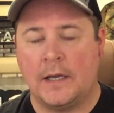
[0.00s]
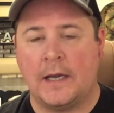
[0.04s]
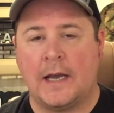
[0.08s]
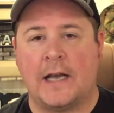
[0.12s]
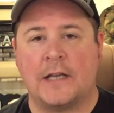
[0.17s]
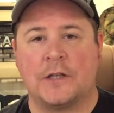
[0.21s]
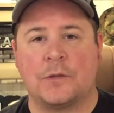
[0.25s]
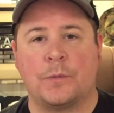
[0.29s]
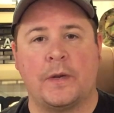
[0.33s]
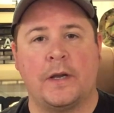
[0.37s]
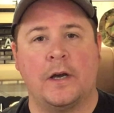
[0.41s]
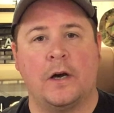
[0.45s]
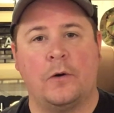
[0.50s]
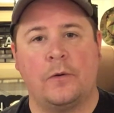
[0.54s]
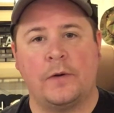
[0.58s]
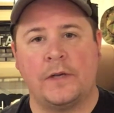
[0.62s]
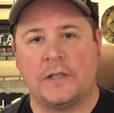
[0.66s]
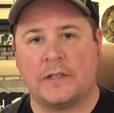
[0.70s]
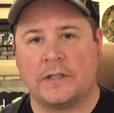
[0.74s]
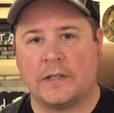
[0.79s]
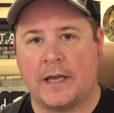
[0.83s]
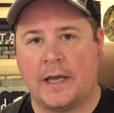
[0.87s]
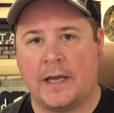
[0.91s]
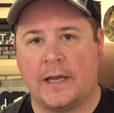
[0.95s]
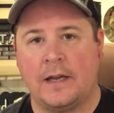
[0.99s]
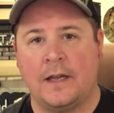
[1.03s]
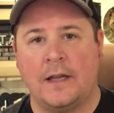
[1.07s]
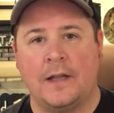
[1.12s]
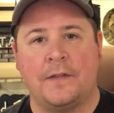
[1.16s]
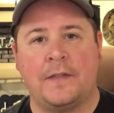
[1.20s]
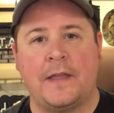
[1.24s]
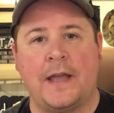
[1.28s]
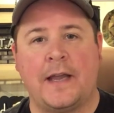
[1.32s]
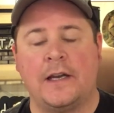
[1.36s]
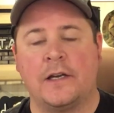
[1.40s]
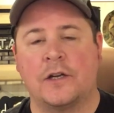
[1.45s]
As we always said,
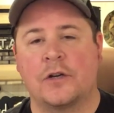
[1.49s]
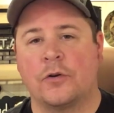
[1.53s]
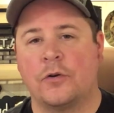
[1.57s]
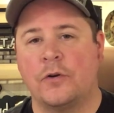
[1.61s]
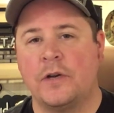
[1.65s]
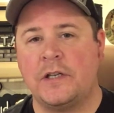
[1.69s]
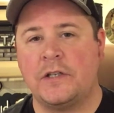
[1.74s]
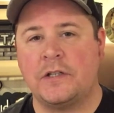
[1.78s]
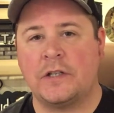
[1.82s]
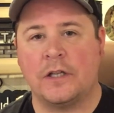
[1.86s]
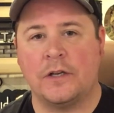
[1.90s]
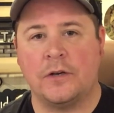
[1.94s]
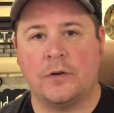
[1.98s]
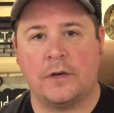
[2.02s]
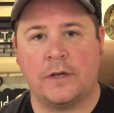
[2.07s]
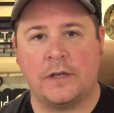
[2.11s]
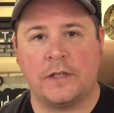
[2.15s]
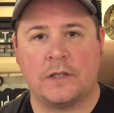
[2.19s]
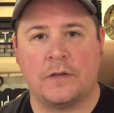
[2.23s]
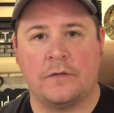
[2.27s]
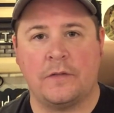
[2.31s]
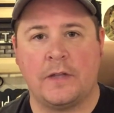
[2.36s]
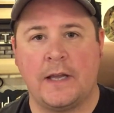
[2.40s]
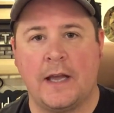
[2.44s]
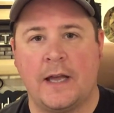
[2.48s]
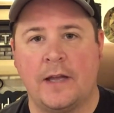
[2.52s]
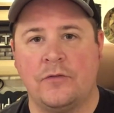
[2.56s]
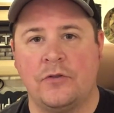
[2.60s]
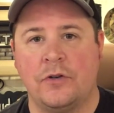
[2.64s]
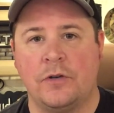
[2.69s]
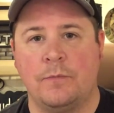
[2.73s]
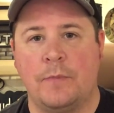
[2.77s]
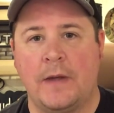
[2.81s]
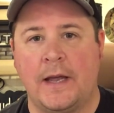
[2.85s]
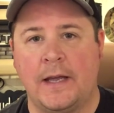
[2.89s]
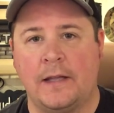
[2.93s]
they increase the noise of the
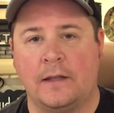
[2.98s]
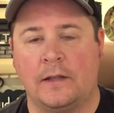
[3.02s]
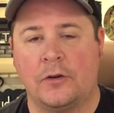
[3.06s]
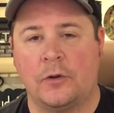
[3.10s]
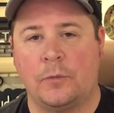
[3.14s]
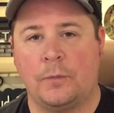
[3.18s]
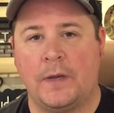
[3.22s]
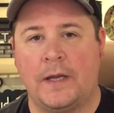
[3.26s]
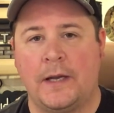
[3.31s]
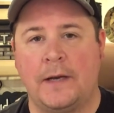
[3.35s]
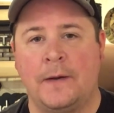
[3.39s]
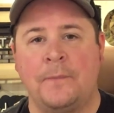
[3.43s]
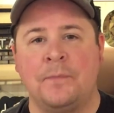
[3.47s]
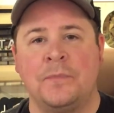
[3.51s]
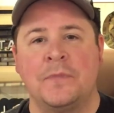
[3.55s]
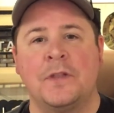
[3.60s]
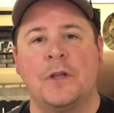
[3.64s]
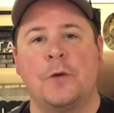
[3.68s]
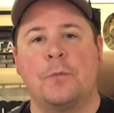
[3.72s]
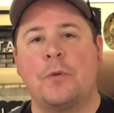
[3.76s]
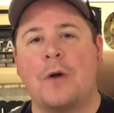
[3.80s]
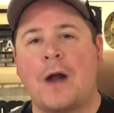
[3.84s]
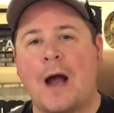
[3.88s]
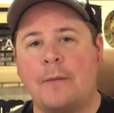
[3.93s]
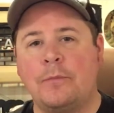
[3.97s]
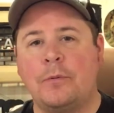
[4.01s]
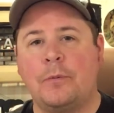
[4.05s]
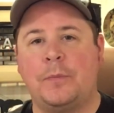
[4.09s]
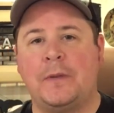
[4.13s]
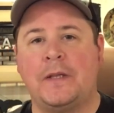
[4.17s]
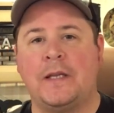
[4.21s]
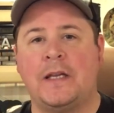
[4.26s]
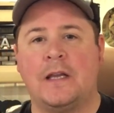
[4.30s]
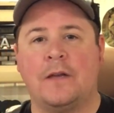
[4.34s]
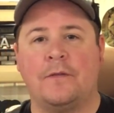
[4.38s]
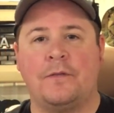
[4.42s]
engine bay a little bit. They'll
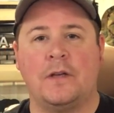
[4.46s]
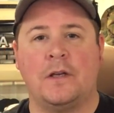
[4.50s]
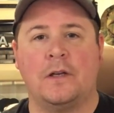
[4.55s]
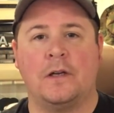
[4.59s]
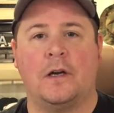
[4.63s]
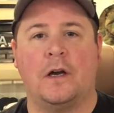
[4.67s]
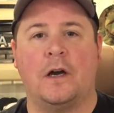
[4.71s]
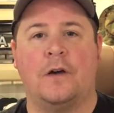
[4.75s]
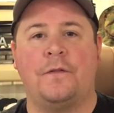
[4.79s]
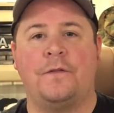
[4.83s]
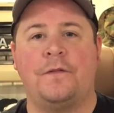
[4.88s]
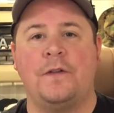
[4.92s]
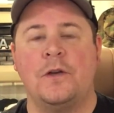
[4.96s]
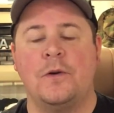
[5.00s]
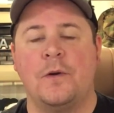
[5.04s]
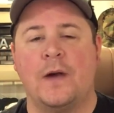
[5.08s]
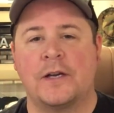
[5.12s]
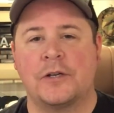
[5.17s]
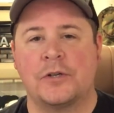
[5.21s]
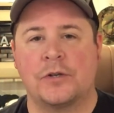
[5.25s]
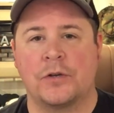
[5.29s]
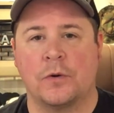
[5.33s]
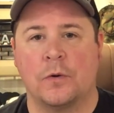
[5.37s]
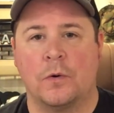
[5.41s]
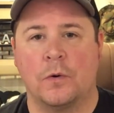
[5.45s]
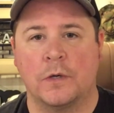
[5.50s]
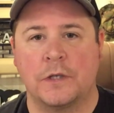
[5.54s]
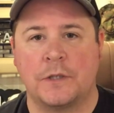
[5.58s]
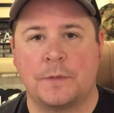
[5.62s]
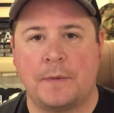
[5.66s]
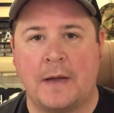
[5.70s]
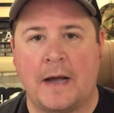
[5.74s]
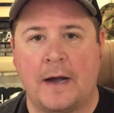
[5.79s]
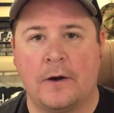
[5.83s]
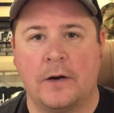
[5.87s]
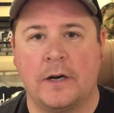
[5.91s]
probably give you a few extra
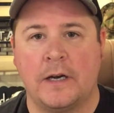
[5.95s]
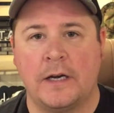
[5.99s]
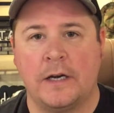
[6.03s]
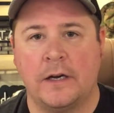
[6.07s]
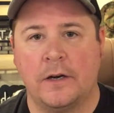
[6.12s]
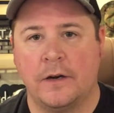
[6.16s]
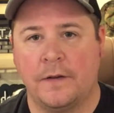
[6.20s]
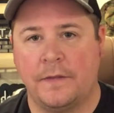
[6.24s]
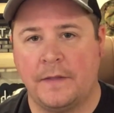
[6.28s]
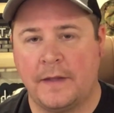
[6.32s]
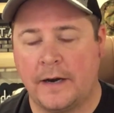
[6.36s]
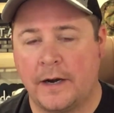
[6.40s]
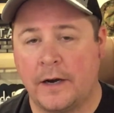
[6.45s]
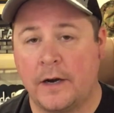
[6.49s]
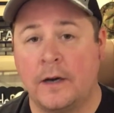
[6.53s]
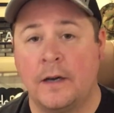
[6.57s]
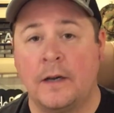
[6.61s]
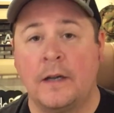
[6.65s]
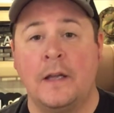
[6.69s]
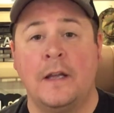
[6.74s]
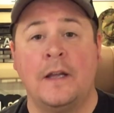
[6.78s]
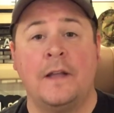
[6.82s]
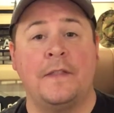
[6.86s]
horsepower here and there.